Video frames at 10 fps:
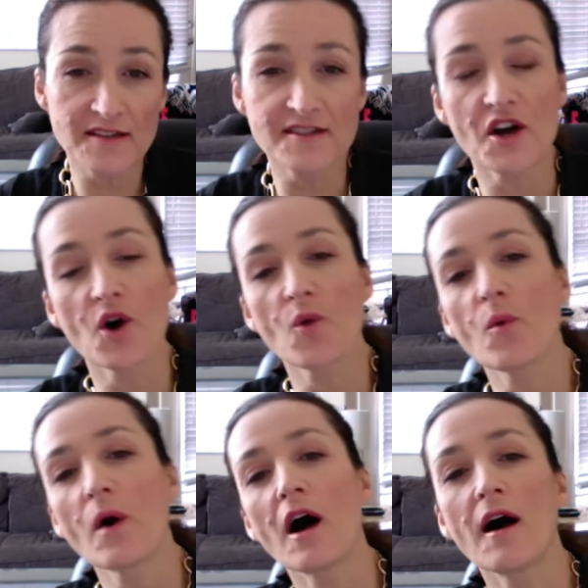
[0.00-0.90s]
So,
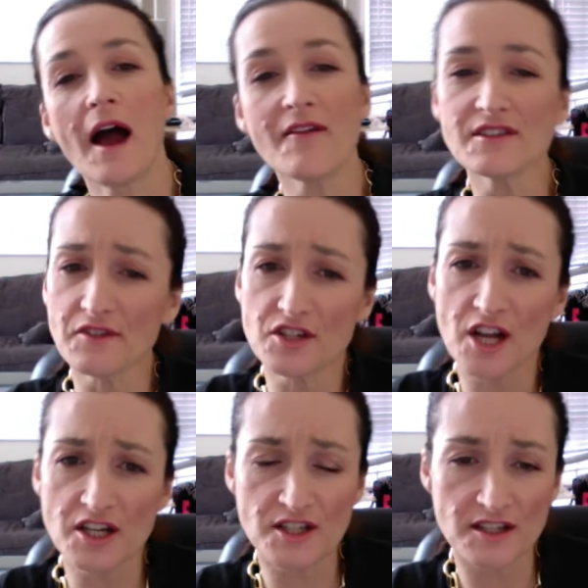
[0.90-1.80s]
well, I have a different
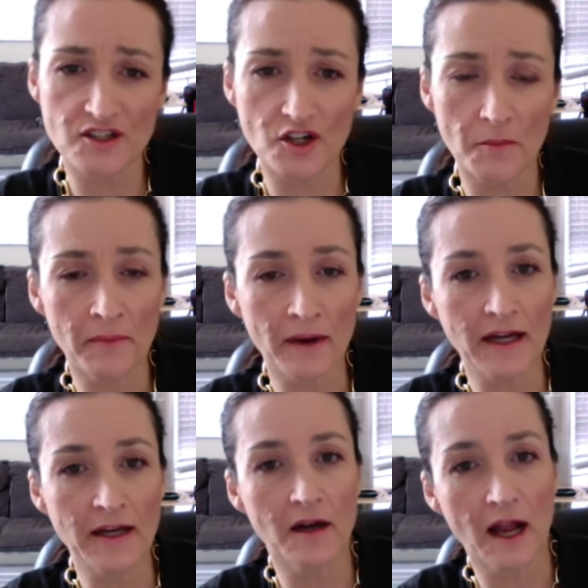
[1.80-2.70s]
judge this term,
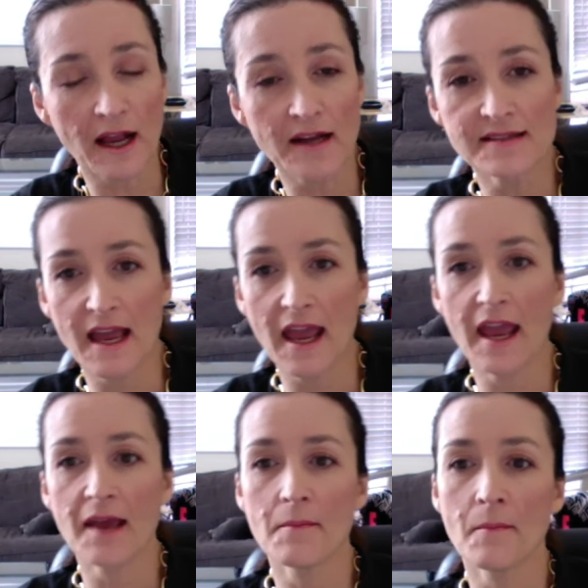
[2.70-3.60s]
but I gotta
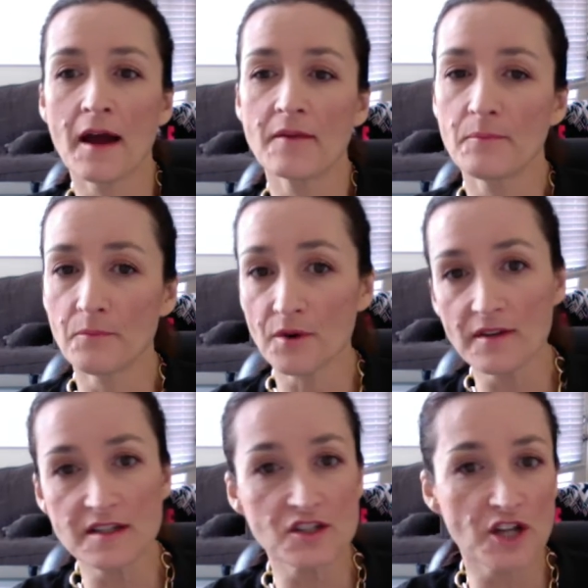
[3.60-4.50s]
say my
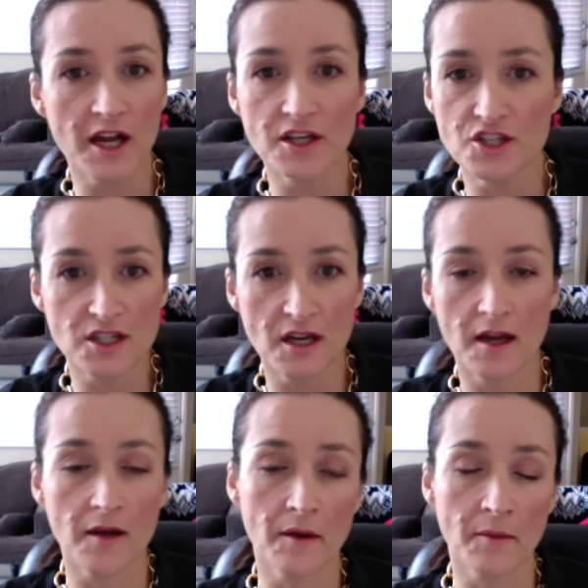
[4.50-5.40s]
previous judge
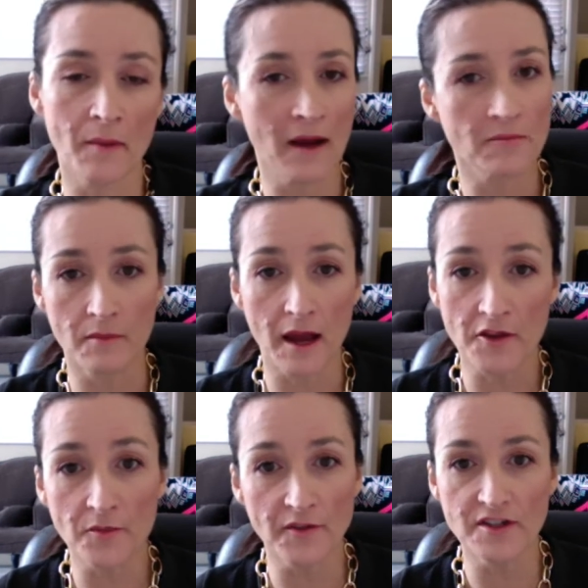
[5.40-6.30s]
and my
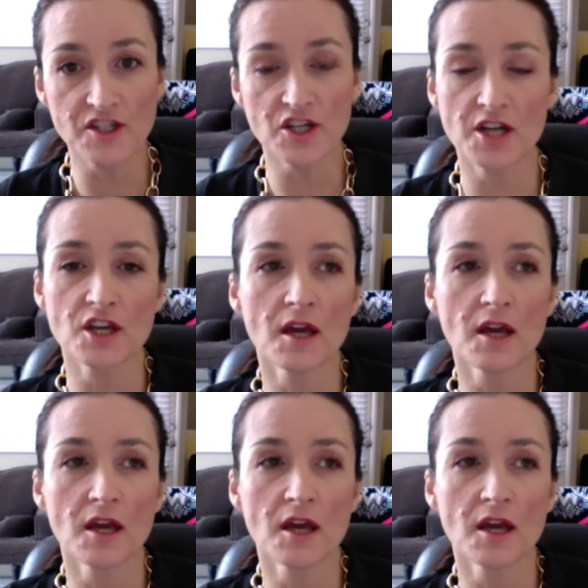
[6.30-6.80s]
other previous judge,